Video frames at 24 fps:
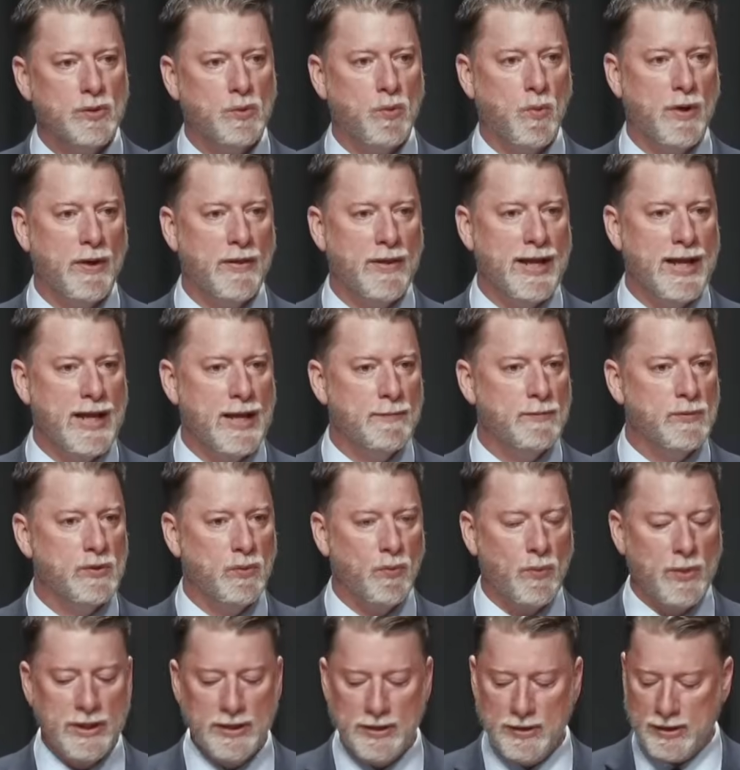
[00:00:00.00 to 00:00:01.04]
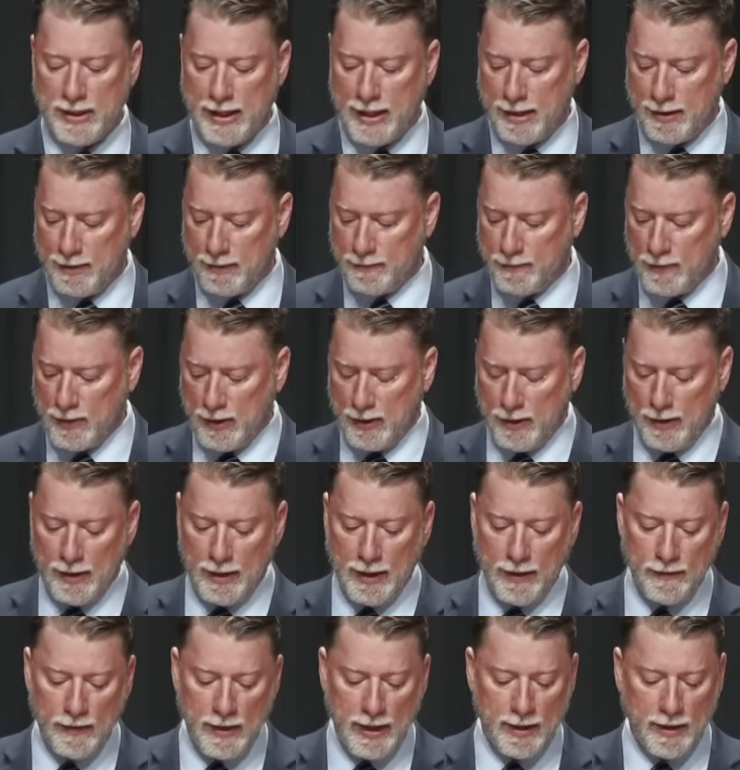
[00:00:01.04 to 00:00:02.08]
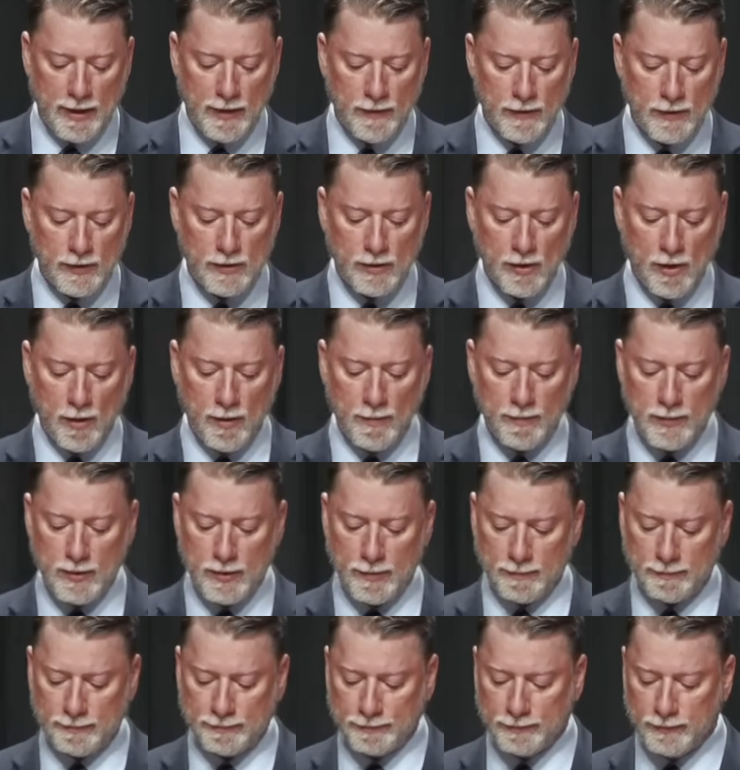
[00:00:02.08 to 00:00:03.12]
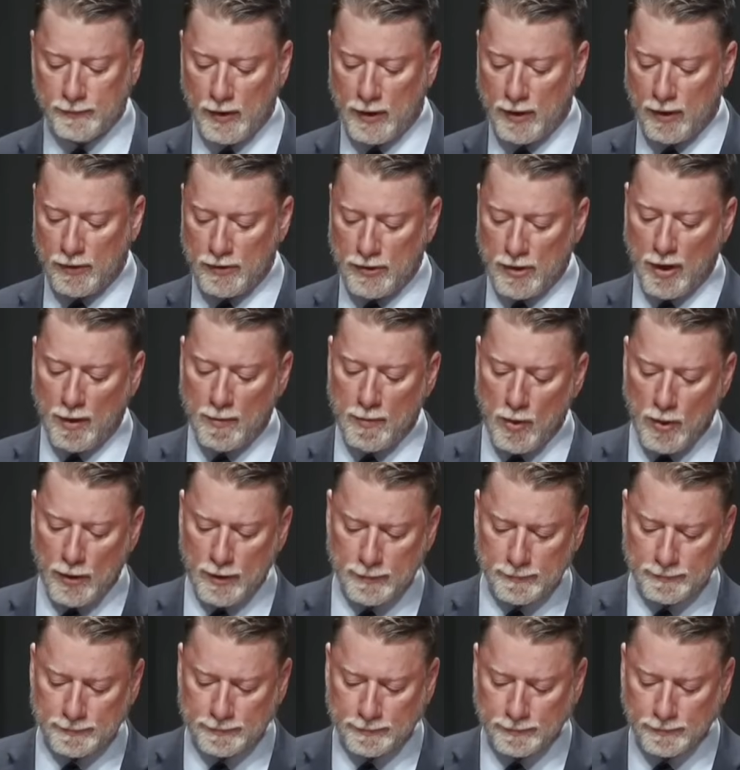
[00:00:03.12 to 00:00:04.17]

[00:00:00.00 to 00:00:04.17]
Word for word: It's one of the hymns we sing in the, in the Psalms, in our songbook.